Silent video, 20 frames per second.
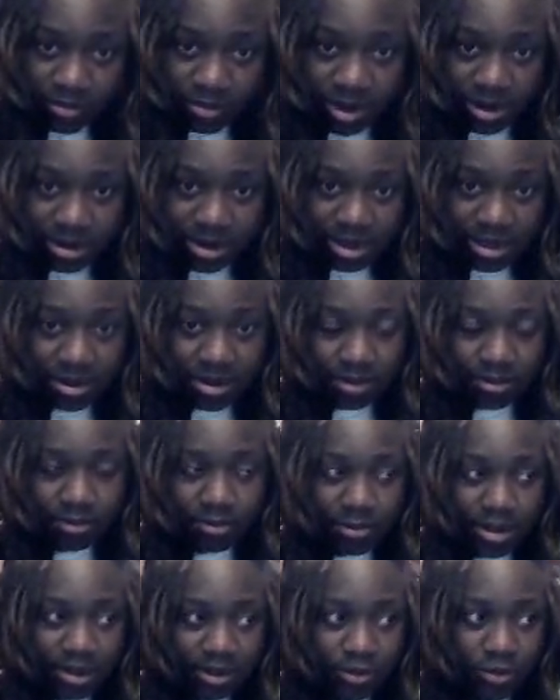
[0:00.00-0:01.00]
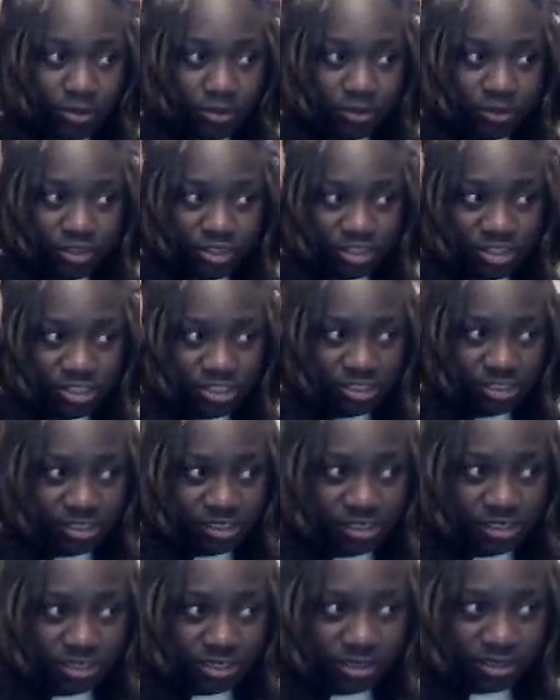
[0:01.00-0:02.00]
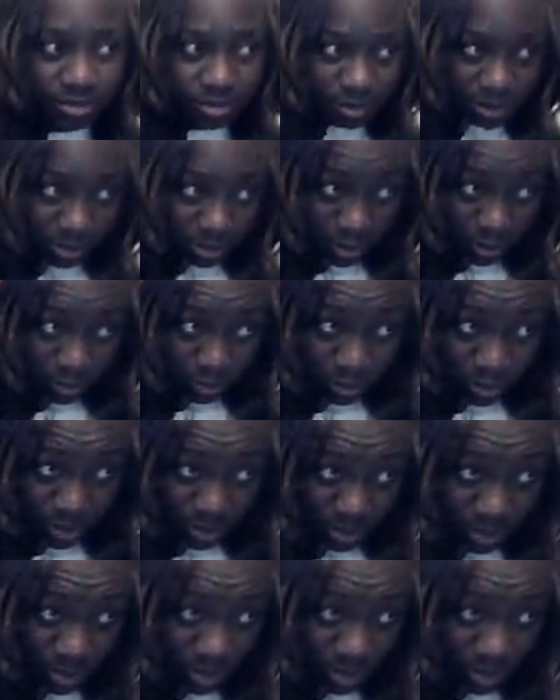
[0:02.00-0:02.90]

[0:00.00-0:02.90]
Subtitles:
Right now my goal is just to, you know, put